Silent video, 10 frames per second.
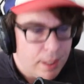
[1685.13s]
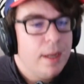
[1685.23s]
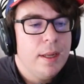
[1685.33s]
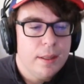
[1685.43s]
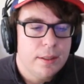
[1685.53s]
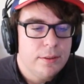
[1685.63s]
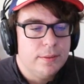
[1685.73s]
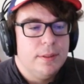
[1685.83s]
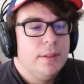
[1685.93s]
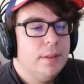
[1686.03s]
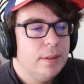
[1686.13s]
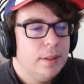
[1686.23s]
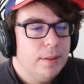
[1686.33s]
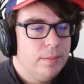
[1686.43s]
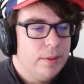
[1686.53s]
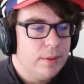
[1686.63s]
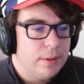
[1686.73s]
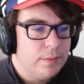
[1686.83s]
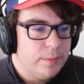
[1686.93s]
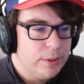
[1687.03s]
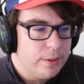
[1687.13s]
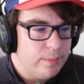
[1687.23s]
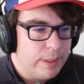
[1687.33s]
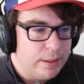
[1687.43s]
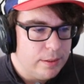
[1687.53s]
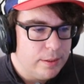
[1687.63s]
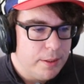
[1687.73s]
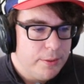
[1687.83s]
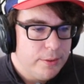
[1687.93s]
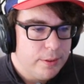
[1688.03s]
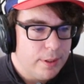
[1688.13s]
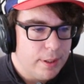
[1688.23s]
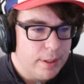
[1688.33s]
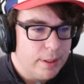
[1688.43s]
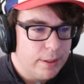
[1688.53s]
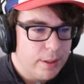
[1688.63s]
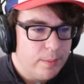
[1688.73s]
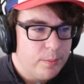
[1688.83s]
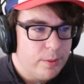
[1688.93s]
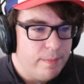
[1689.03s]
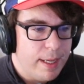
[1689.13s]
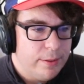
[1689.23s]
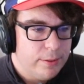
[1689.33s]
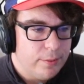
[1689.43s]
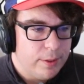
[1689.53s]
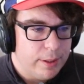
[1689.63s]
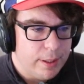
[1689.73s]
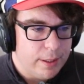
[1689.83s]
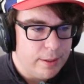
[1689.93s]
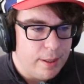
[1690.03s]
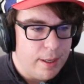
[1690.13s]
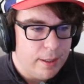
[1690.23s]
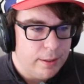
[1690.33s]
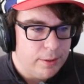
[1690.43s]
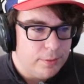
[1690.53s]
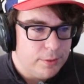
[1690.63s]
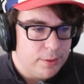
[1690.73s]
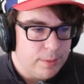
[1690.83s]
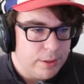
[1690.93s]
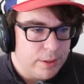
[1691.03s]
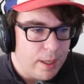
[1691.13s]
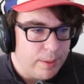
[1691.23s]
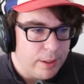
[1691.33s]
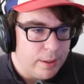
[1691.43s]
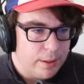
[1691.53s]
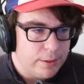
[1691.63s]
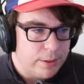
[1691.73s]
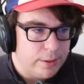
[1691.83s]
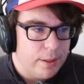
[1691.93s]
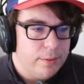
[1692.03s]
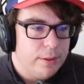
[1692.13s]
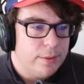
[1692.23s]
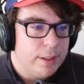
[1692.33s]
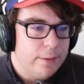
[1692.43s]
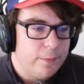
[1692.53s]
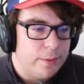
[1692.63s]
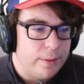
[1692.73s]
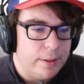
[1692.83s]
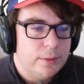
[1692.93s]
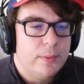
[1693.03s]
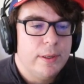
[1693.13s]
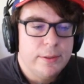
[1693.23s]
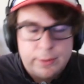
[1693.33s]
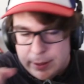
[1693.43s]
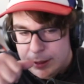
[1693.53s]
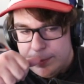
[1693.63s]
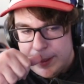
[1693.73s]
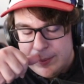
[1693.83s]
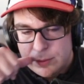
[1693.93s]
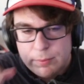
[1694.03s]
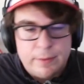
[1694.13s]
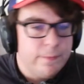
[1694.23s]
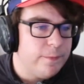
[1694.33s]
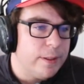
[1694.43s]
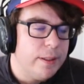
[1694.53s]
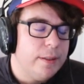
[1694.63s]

That too. Here we go. We're almost to the boss. A couple more mets. I want to, not use too much Tomahawk, because not only do I need it for this boss, I need to be able to refill it